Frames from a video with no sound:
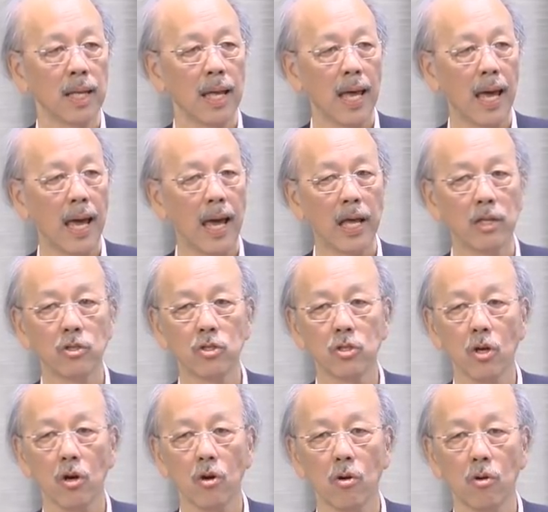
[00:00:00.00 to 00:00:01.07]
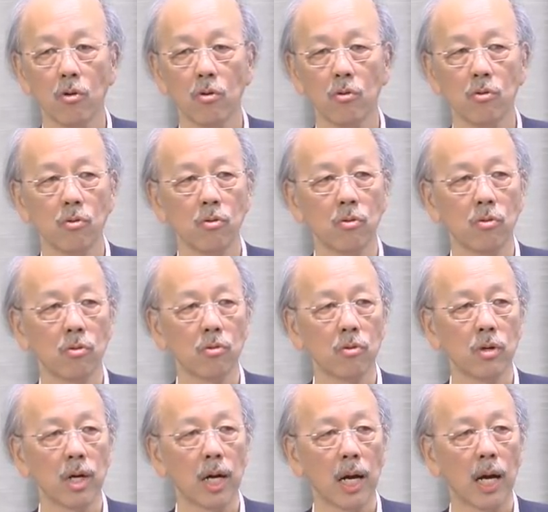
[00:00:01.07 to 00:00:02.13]
And
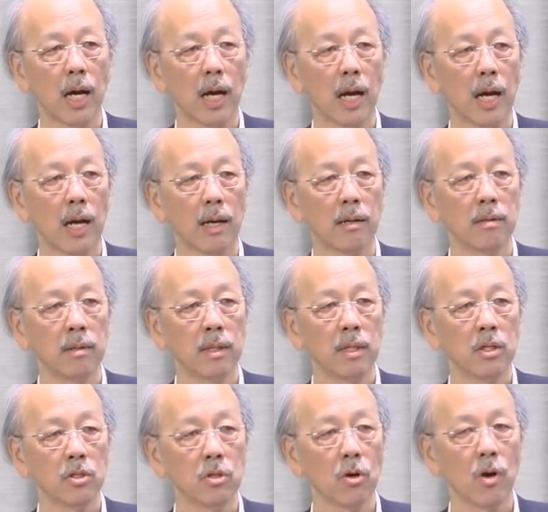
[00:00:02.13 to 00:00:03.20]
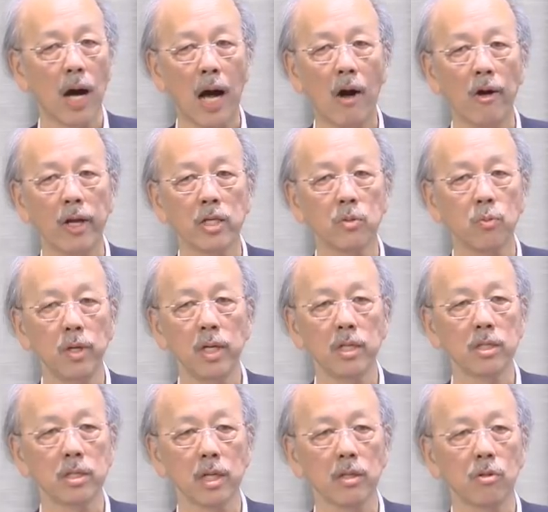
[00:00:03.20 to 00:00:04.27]
so, uh, so our
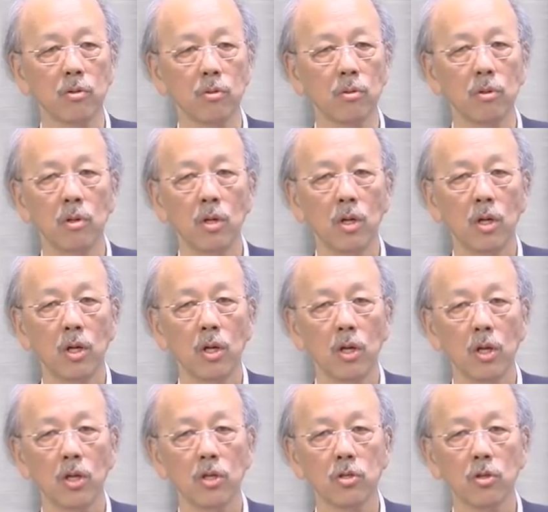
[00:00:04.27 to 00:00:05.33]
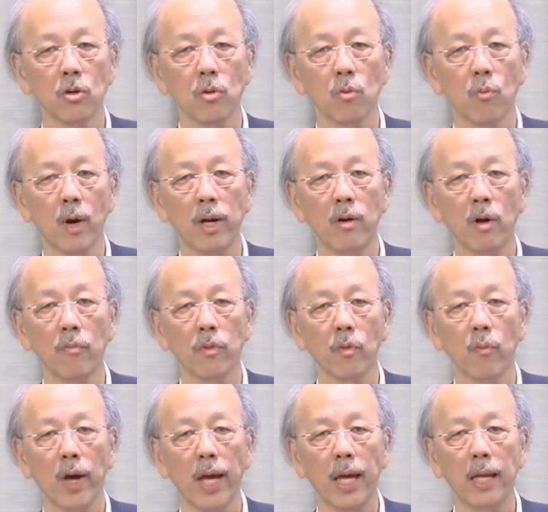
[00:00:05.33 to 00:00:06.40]
experience that to uh, so one of the
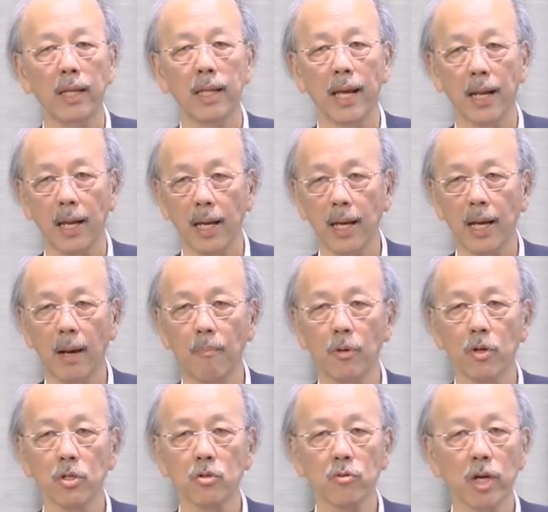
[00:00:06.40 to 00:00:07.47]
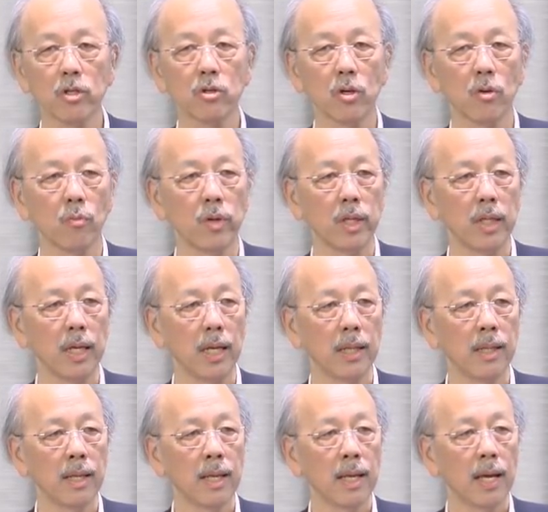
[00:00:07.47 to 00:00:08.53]
way that a couple of structure we
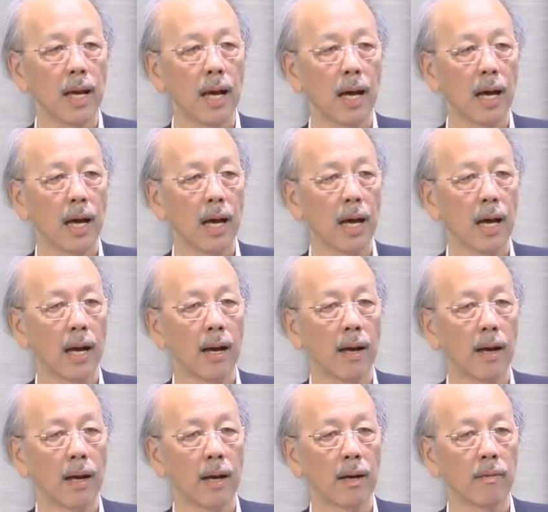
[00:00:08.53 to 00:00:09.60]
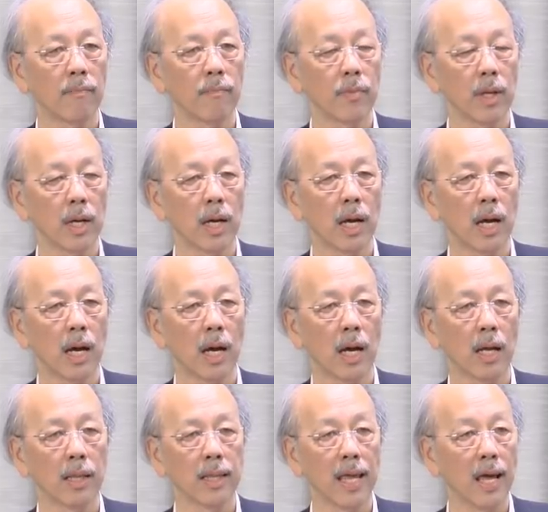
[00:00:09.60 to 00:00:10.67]
did, uh,
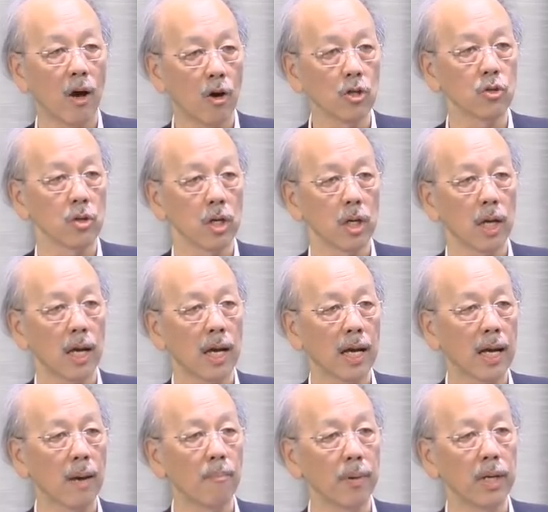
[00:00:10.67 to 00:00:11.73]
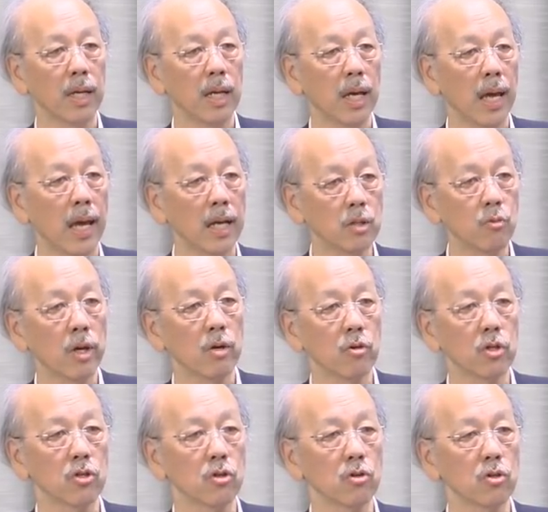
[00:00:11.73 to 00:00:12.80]
uh they also accompany X-ray
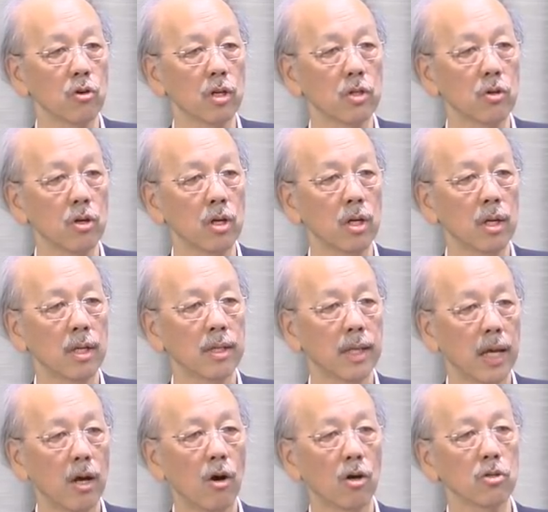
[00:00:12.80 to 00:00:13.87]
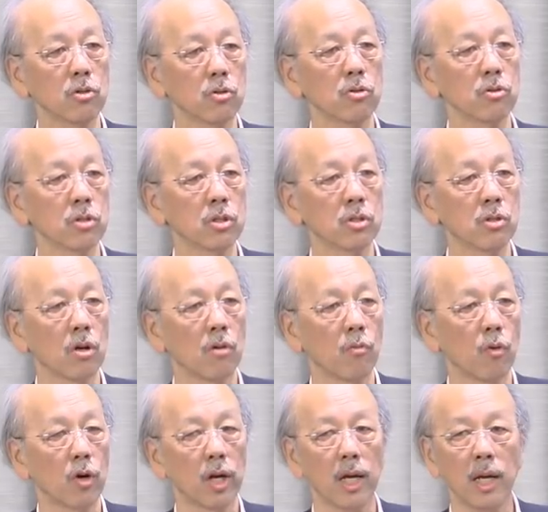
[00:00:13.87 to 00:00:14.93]
crystal structure. They also saw
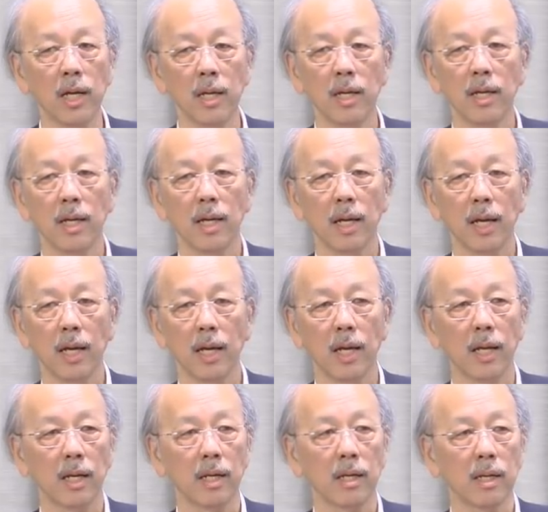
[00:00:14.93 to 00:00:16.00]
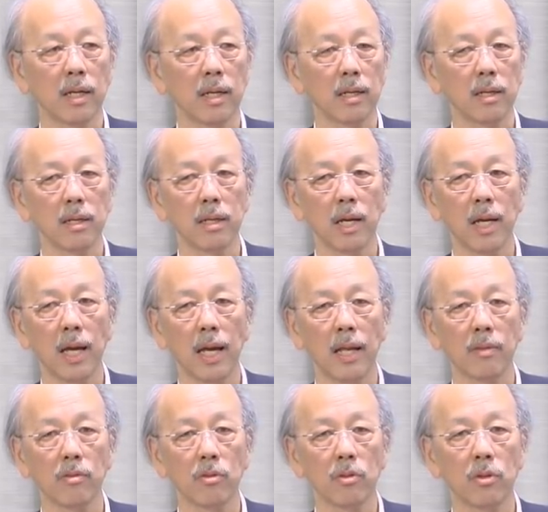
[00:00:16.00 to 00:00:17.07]
water and,
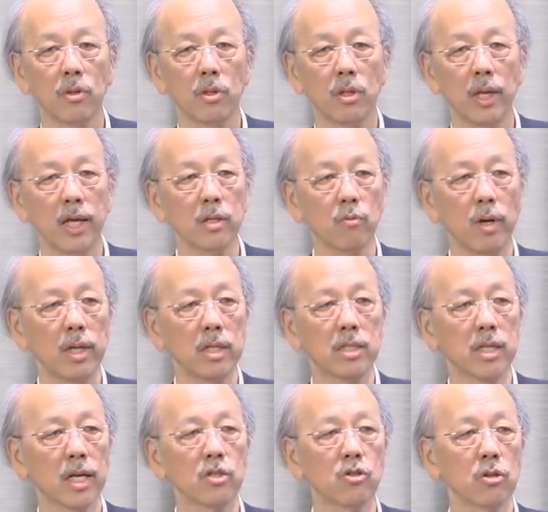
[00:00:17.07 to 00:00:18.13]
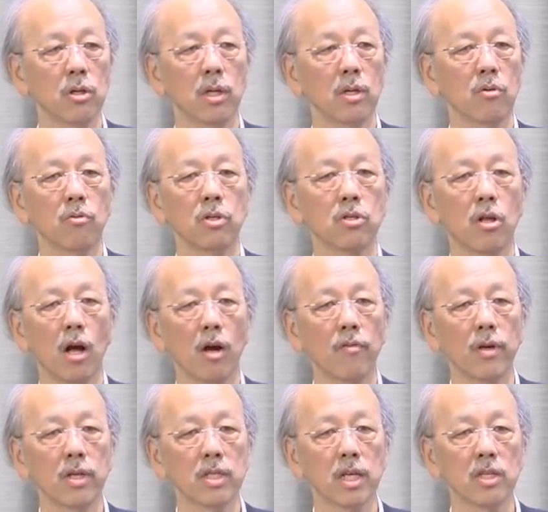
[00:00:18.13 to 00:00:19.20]
and X-ray is such,
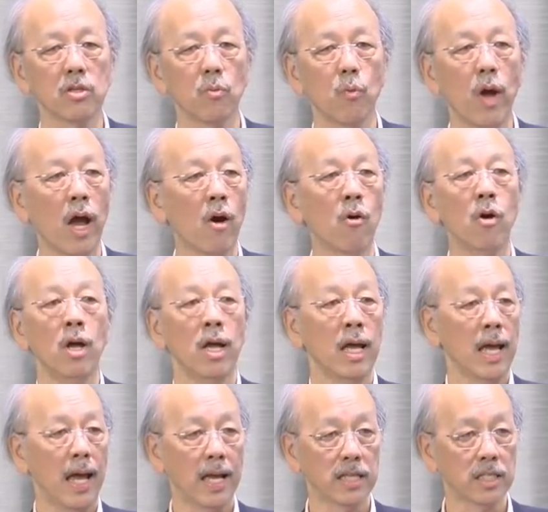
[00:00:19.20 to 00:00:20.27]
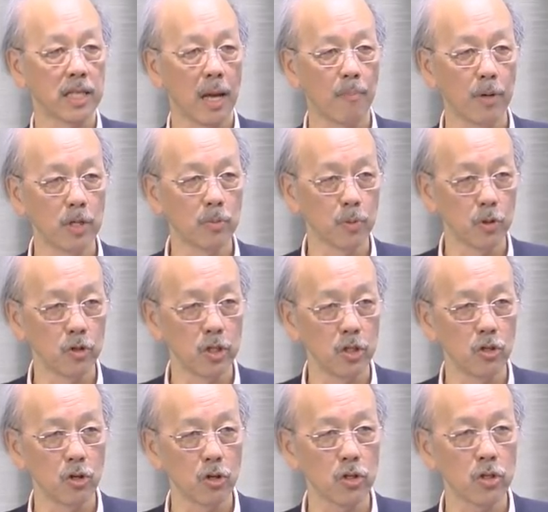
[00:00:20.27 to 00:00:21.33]
crystallography is such well-established
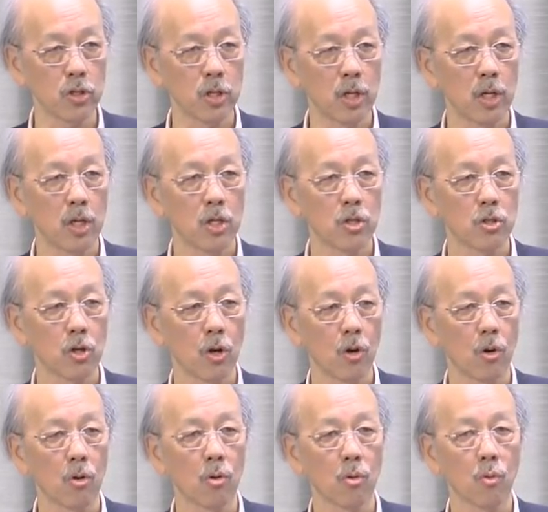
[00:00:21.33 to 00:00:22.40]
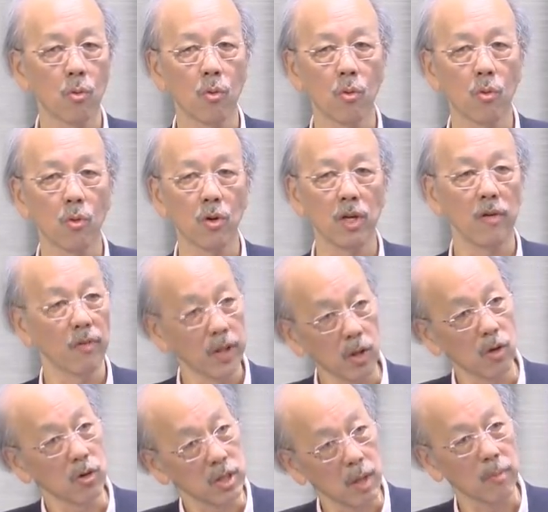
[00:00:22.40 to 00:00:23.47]
procedures. So even
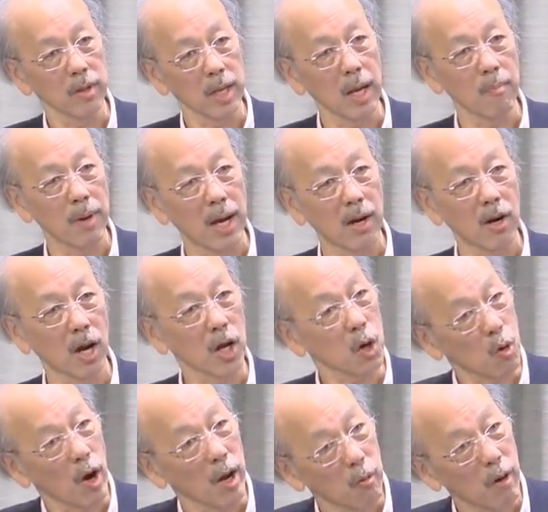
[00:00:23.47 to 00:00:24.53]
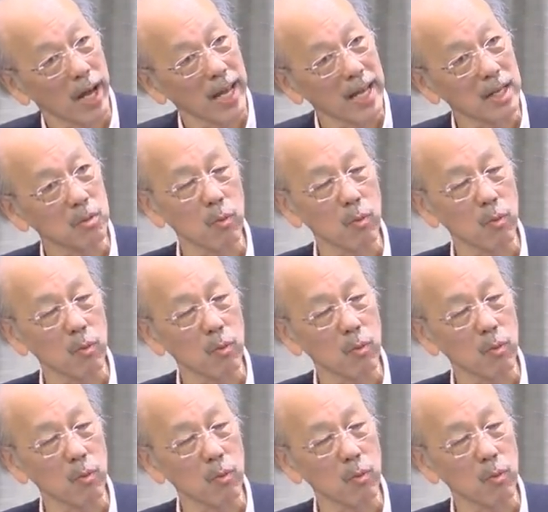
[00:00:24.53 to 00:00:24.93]
though some of them are not quite right as